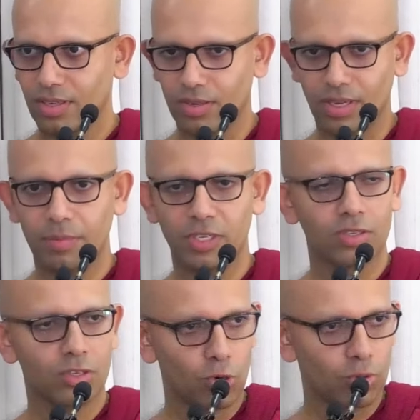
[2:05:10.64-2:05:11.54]
okay
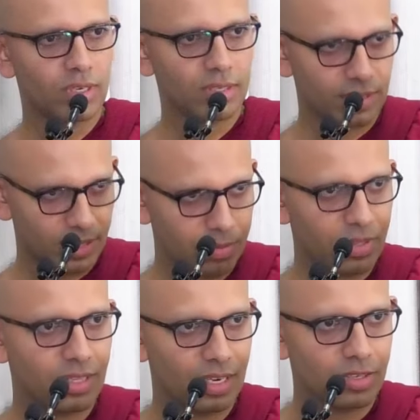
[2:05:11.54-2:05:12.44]
because coldness is
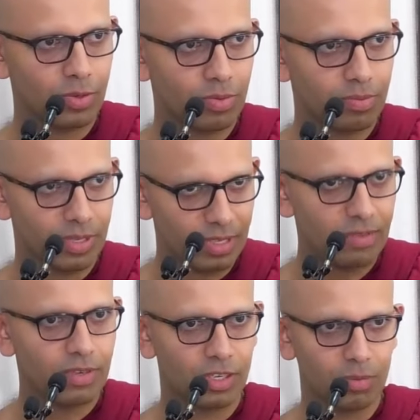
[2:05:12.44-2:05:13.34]
something that you
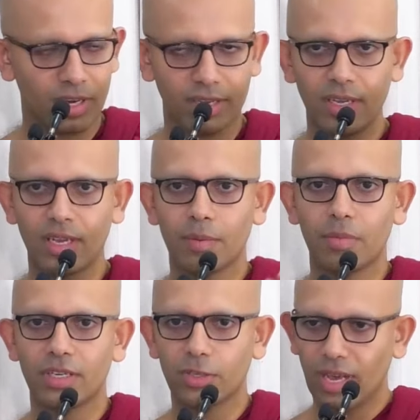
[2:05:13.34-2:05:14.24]
perceive in your mind
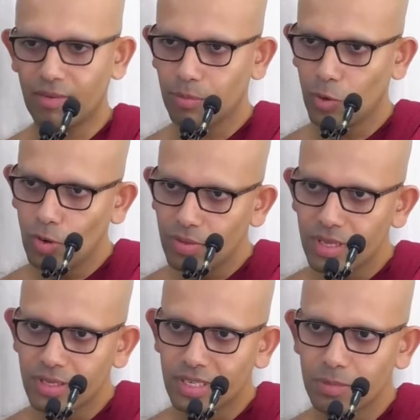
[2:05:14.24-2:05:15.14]
but you have both
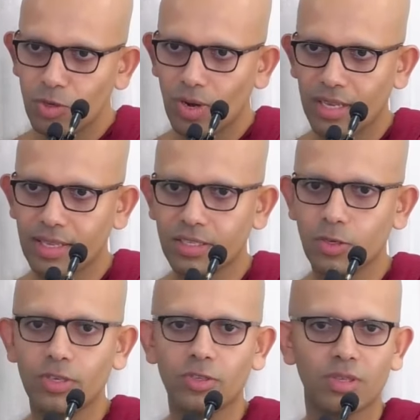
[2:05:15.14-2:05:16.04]
these stimuli that's
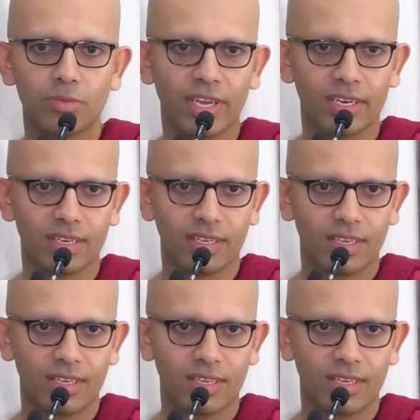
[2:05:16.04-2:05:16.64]
going to the brain